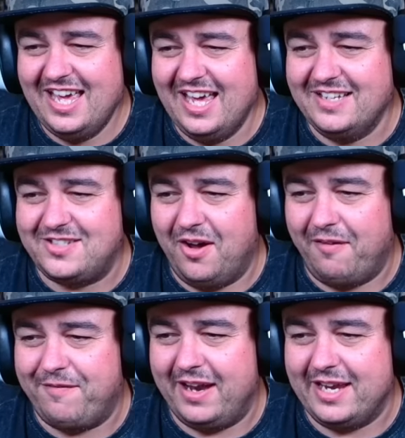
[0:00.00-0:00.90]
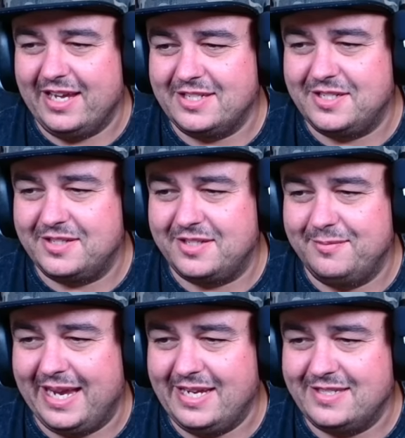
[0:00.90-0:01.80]
It's not funny, it's just
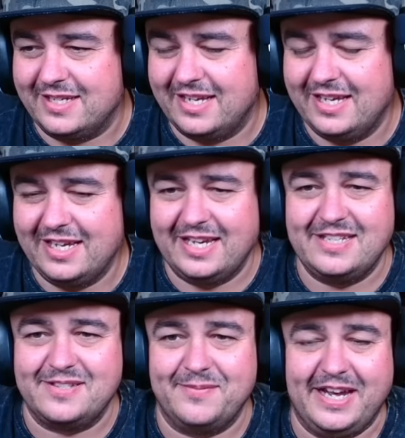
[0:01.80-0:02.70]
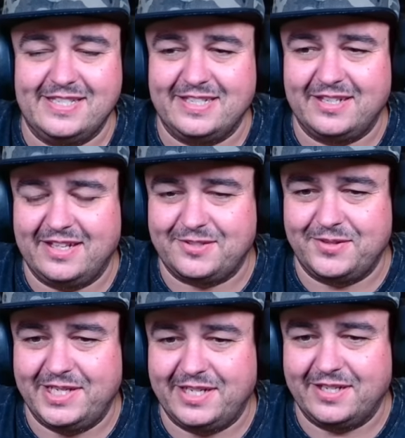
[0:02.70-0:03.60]
amazing. It is amazing. That's
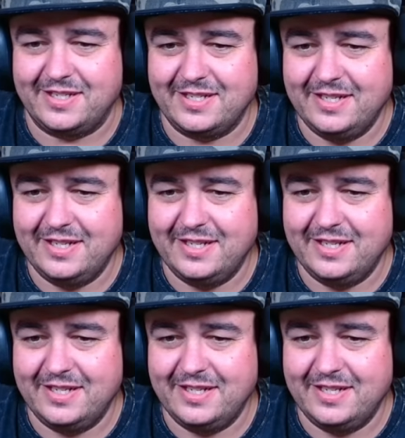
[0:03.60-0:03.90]
really good.